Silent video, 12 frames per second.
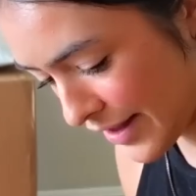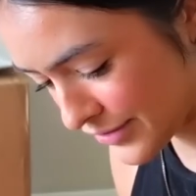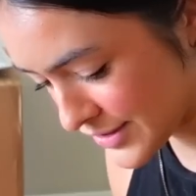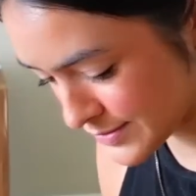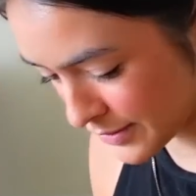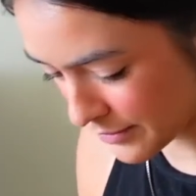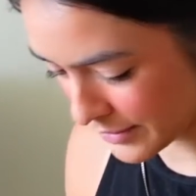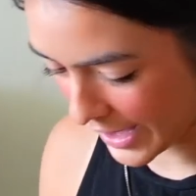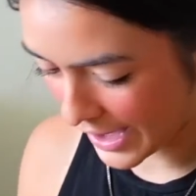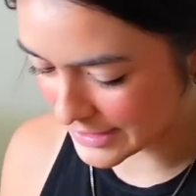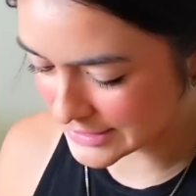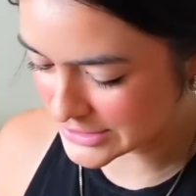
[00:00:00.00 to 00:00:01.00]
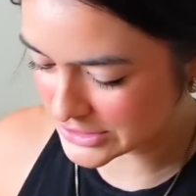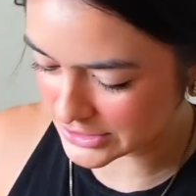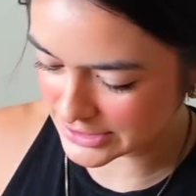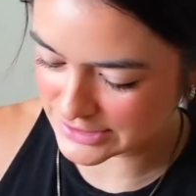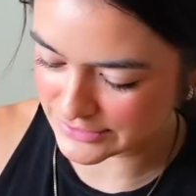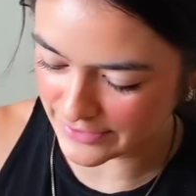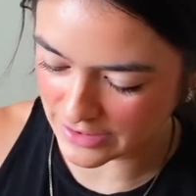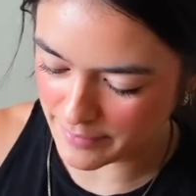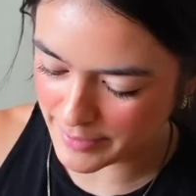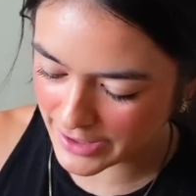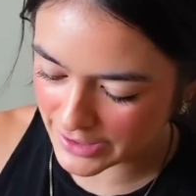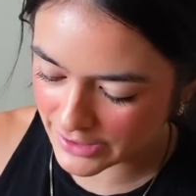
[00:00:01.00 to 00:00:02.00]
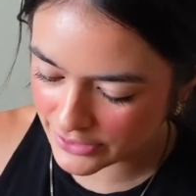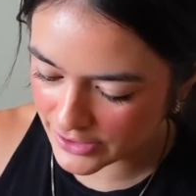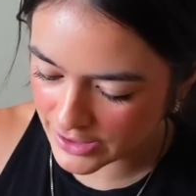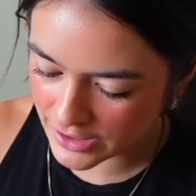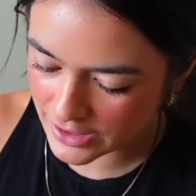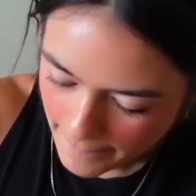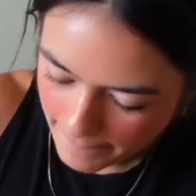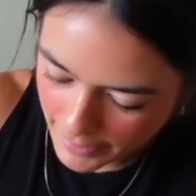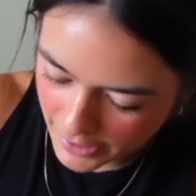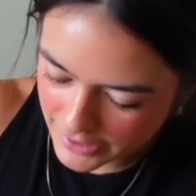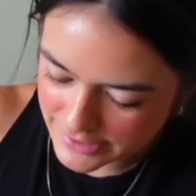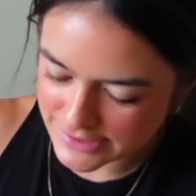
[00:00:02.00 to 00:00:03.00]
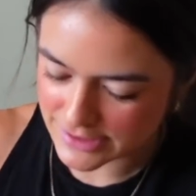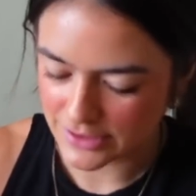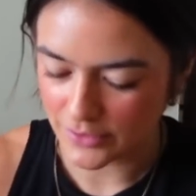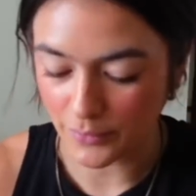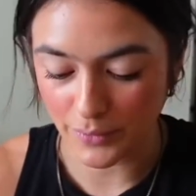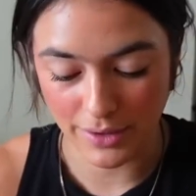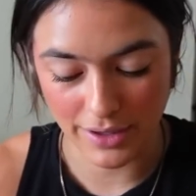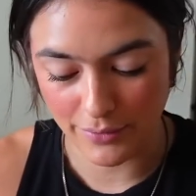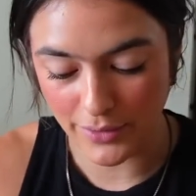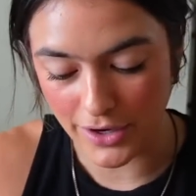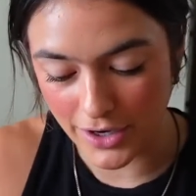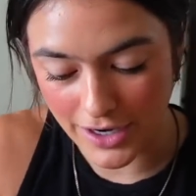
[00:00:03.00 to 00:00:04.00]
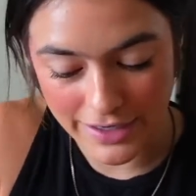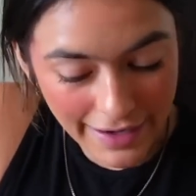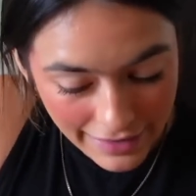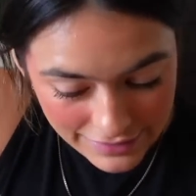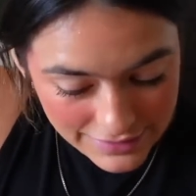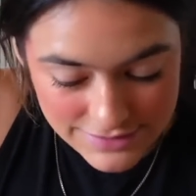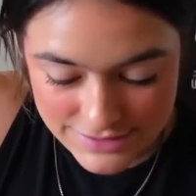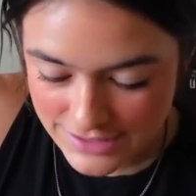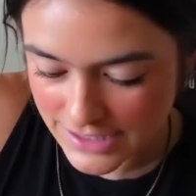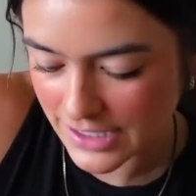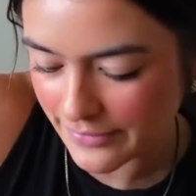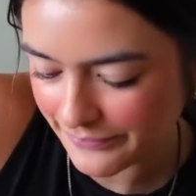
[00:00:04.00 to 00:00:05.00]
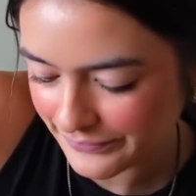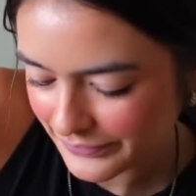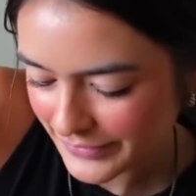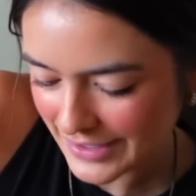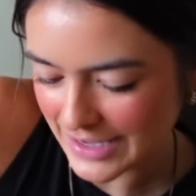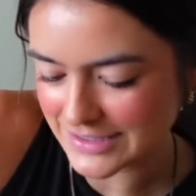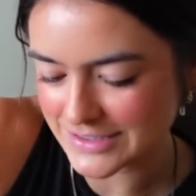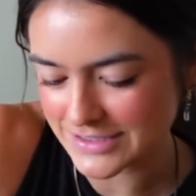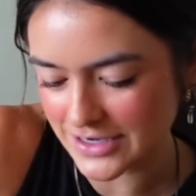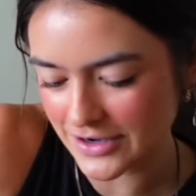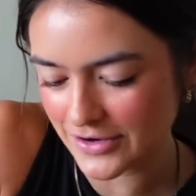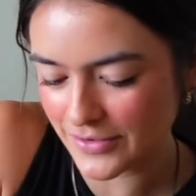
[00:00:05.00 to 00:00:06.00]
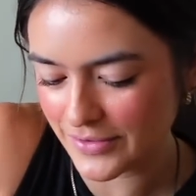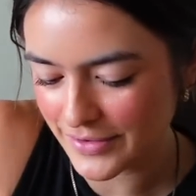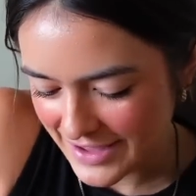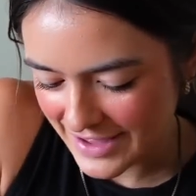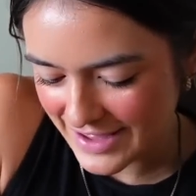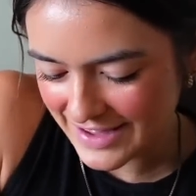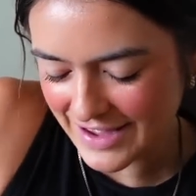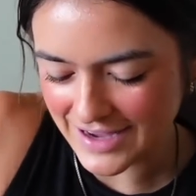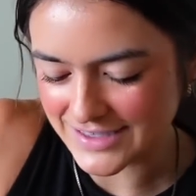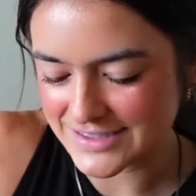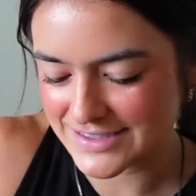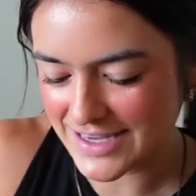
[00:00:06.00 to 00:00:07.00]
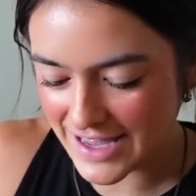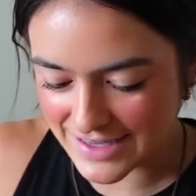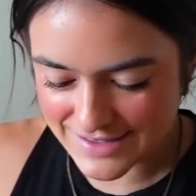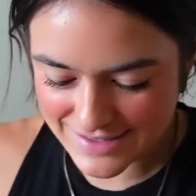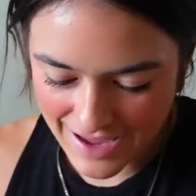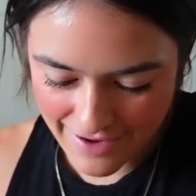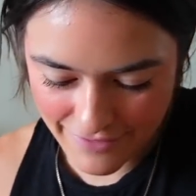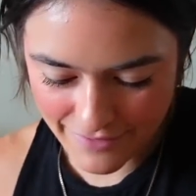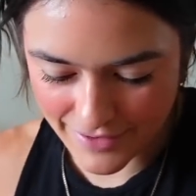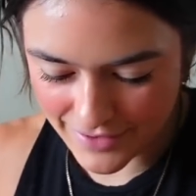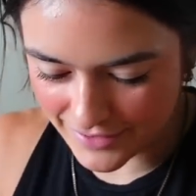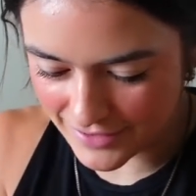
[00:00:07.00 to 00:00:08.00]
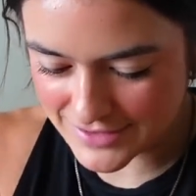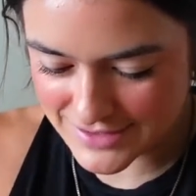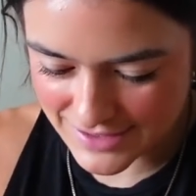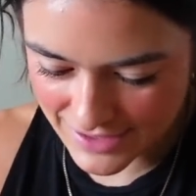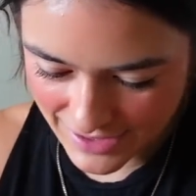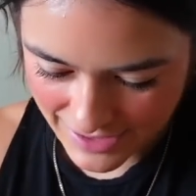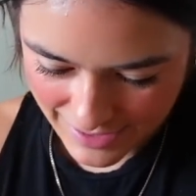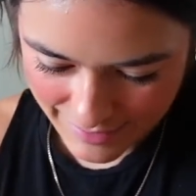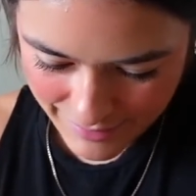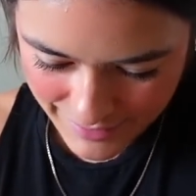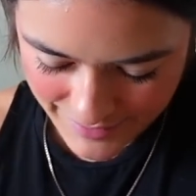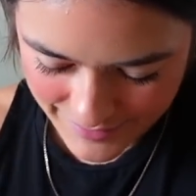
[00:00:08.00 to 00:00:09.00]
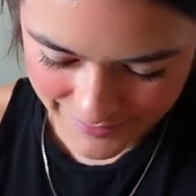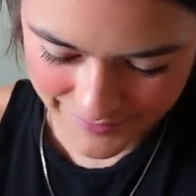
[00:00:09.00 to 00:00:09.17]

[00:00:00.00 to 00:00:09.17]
At this point, we hadn't started developing anything, but we were an L L C. And so I sent everyone on our team a